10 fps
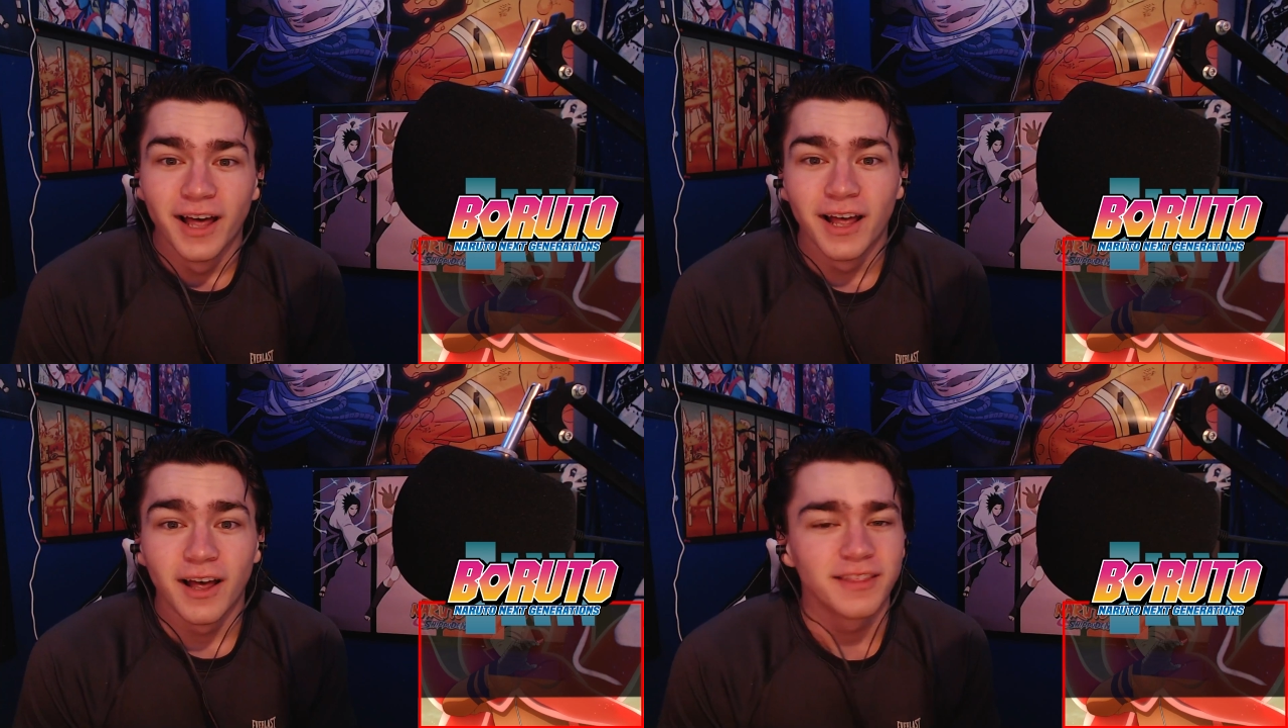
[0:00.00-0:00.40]

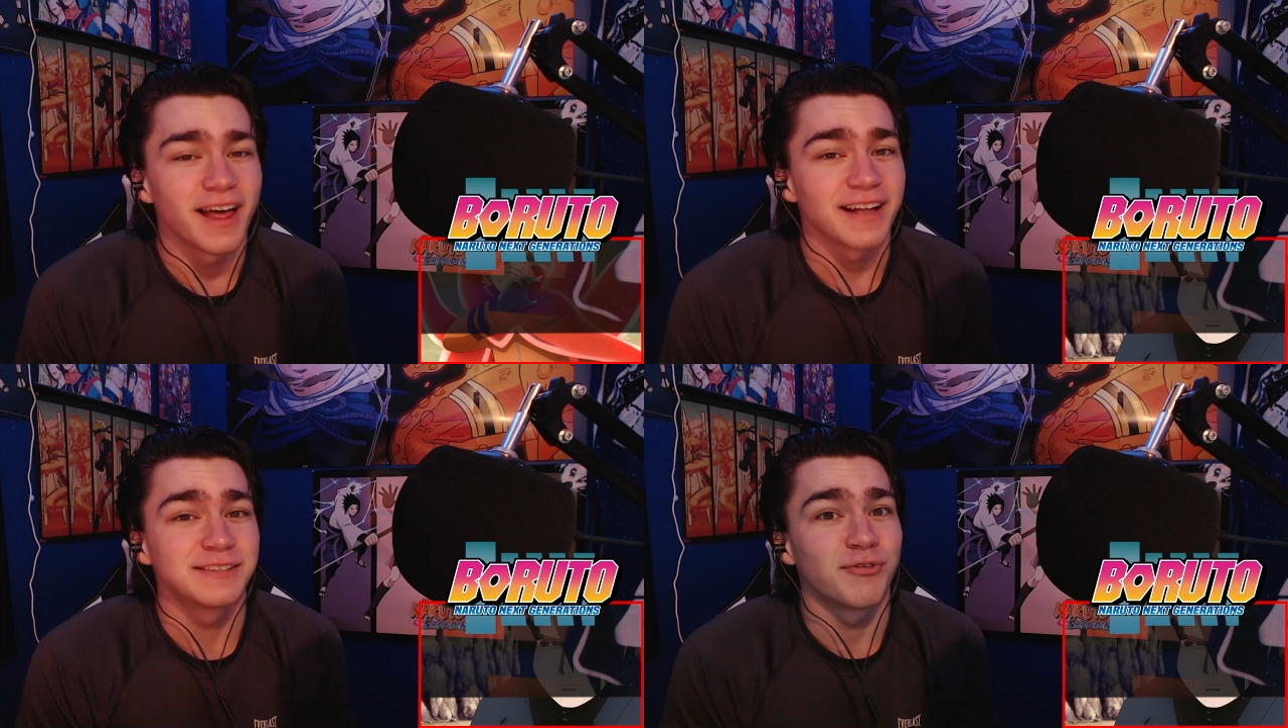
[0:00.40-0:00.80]

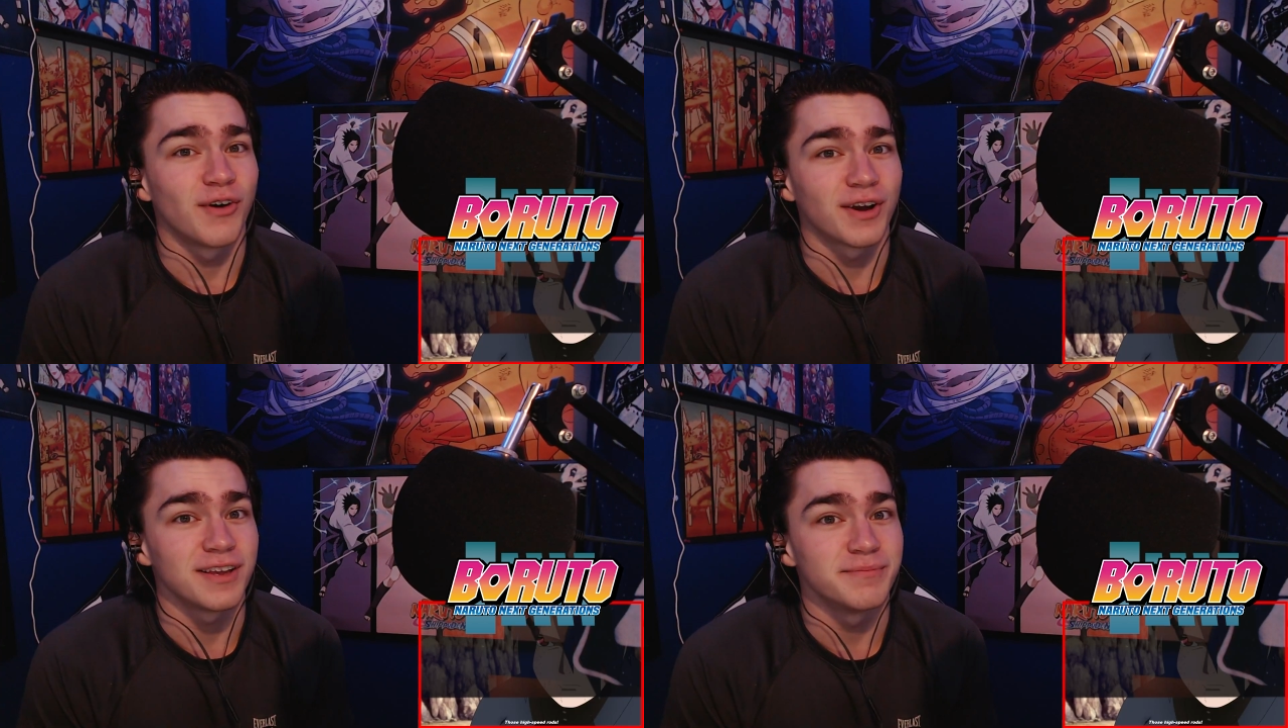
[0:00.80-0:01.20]
That's
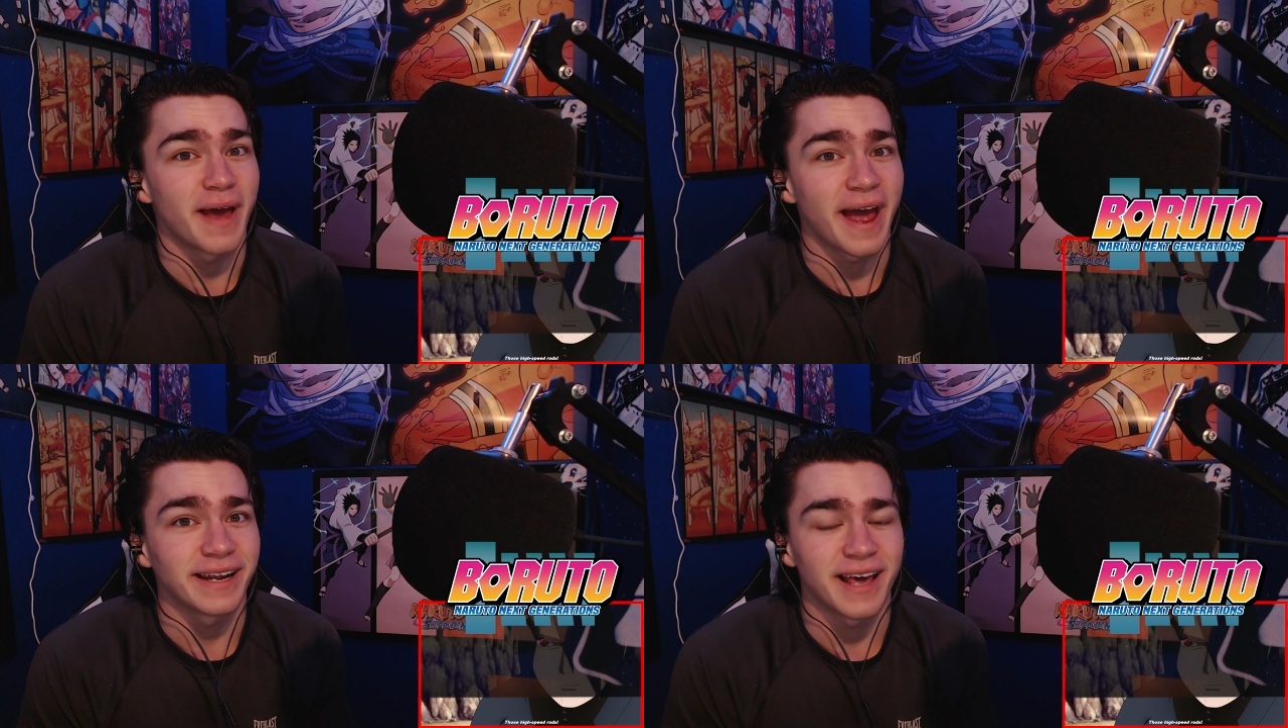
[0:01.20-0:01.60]
fucking
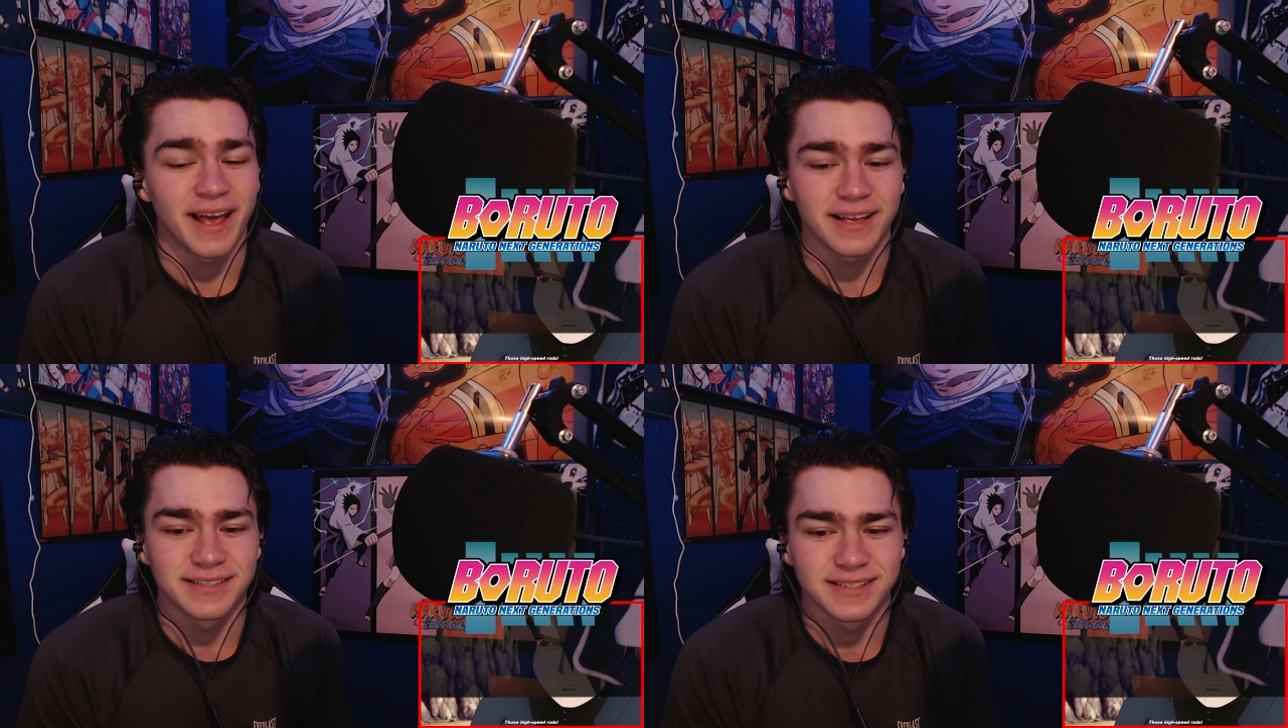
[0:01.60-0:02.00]

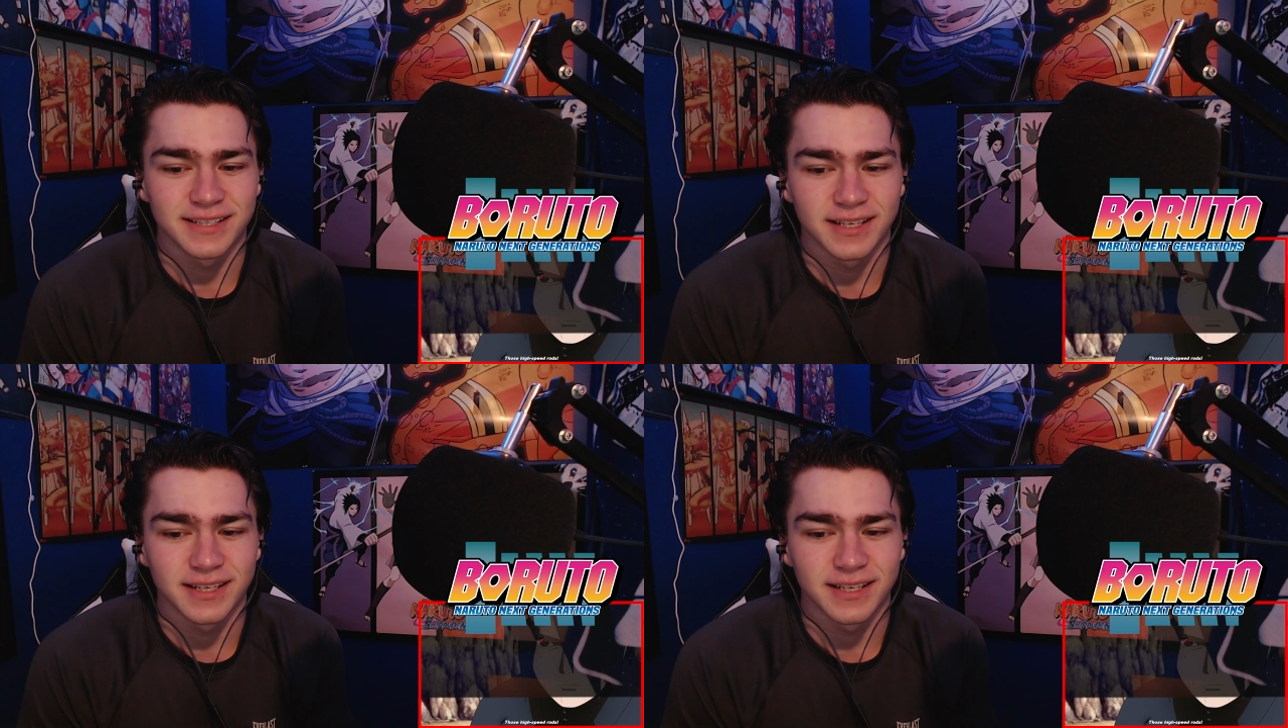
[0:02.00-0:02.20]
badass.